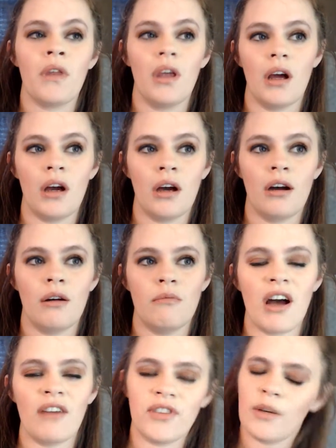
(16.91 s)

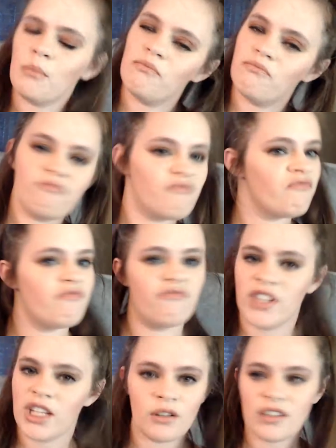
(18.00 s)
I film
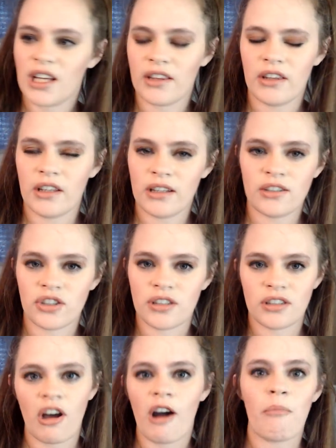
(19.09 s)
videos like this, just
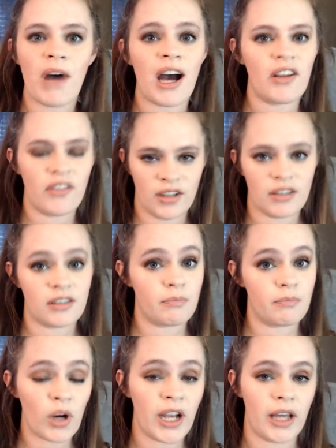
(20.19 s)
not by this
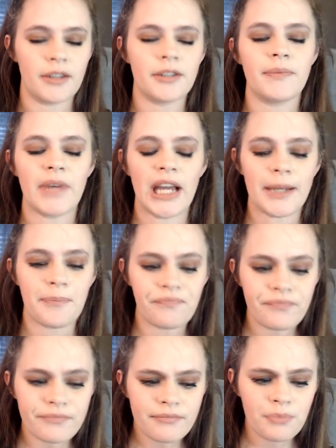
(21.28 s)
brand. And
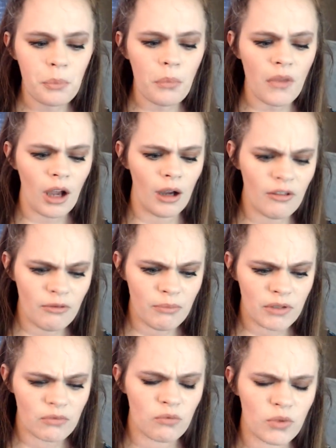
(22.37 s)
I've
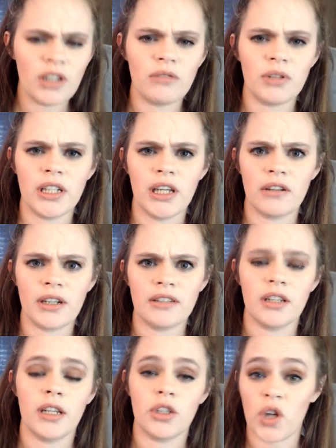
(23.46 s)
been really interested
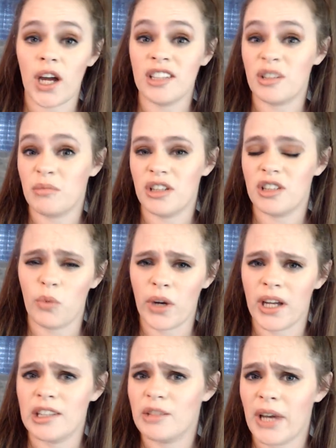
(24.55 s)
in trying some of this
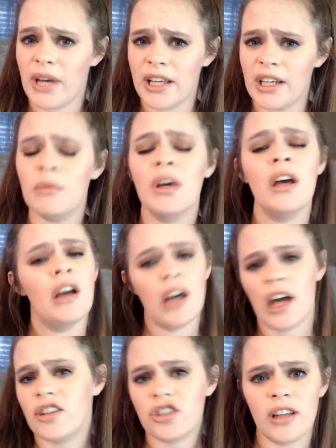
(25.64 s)
brand's makeup, and
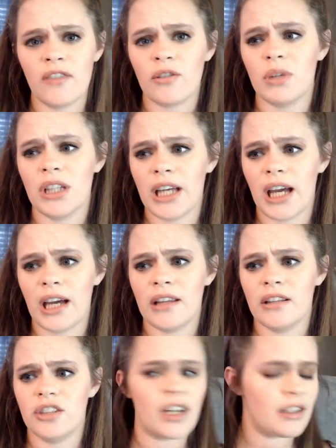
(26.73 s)
I just never really had the
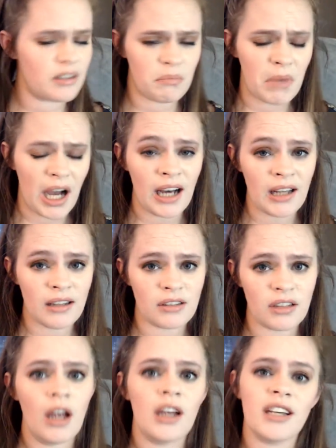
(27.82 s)
chance to buy it
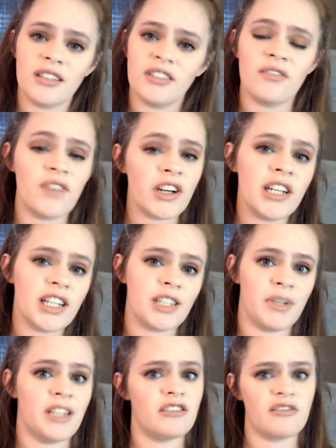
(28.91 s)
because it's a very
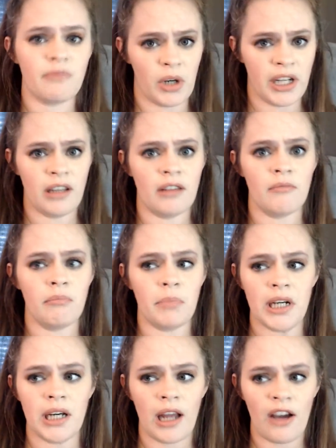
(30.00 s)
expensive brand,
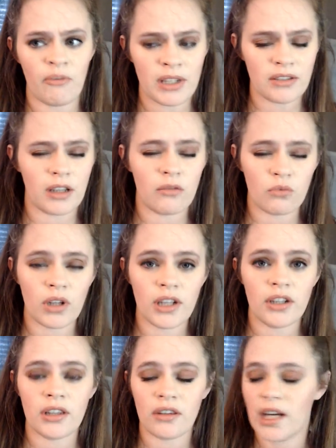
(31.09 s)
but I've been seeing really
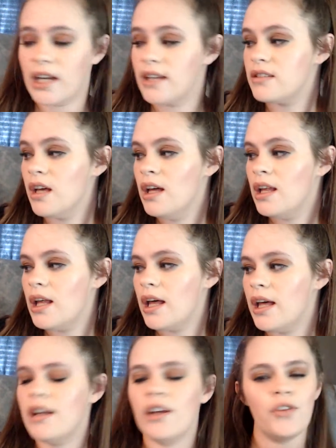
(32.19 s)
good things.
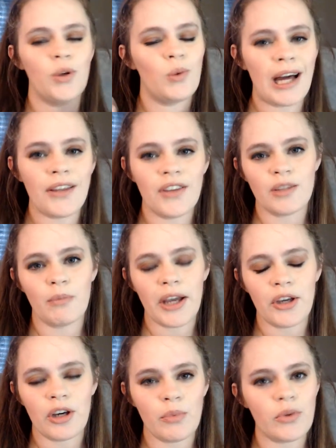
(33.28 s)
And if you like this
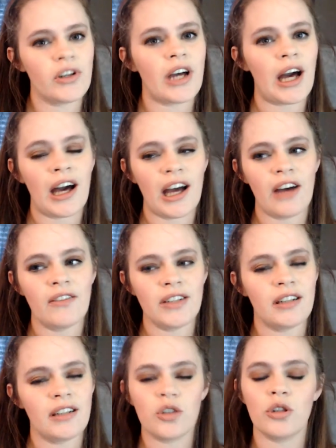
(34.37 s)
makeup look, I have done
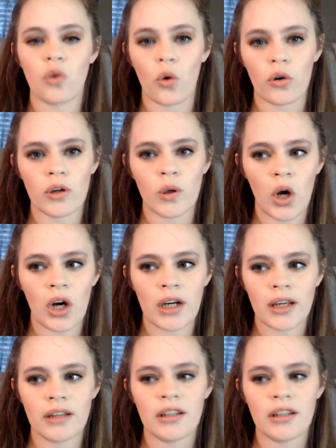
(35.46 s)
a tutorial on it.